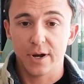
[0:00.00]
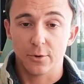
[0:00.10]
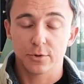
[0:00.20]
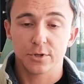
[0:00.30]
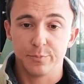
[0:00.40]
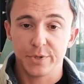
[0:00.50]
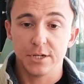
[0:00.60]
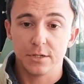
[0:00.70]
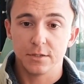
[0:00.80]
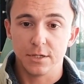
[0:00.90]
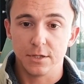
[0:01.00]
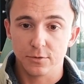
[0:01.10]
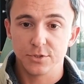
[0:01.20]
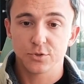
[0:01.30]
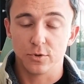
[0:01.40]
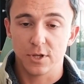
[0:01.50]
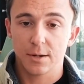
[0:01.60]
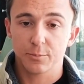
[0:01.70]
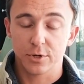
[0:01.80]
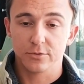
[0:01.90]
outcompete the old school
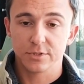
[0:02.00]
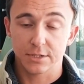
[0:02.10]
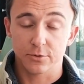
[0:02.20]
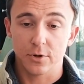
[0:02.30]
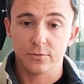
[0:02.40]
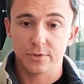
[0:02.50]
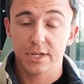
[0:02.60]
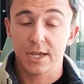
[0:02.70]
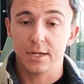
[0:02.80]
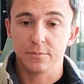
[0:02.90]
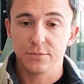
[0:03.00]
operators at their own game.